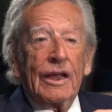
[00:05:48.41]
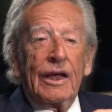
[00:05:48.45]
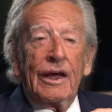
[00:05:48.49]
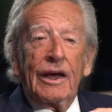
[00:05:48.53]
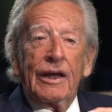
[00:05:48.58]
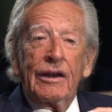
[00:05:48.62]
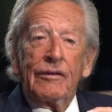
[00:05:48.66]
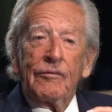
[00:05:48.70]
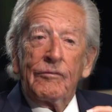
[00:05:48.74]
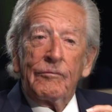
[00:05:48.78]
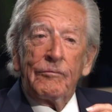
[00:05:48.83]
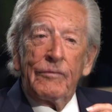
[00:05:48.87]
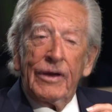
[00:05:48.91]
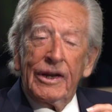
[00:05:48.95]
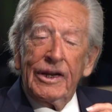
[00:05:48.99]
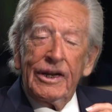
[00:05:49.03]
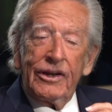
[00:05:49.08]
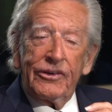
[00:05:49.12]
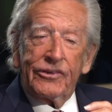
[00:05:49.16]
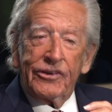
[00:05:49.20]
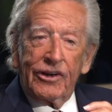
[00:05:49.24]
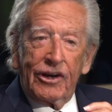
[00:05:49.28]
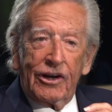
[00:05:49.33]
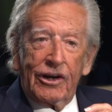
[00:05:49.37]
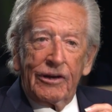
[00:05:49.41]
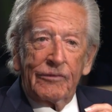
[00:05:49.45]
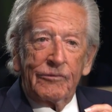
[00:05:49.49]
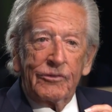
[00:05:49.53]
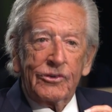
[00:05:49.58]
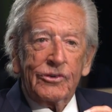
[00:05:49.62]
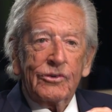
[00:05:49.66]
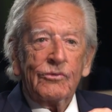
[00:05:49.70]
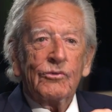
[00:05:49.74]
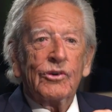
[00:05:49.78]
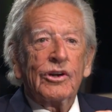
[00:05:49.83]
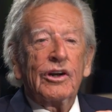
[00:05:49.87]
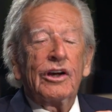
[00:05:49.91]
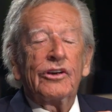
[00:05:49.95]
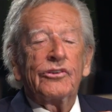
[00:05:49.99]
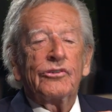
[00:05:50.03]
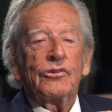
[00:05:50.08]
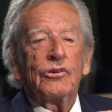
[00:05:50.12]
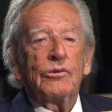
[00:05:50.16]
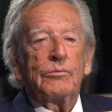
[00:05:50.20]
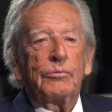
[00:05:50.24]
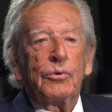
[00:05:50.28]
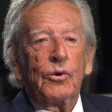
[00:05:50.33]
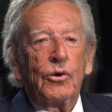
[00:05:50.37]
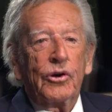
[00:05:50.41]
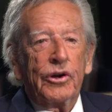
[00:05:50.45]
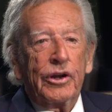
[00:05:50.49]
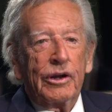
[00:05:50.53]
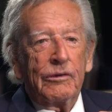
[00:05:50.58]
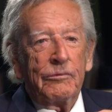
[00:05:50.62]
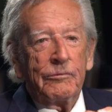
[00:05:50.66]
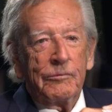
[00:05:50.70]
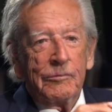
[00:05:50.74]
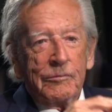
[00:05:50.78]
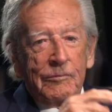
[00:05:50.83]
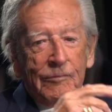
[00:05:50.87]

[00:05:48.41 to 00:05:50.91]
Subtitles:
And many times when I was a reporter,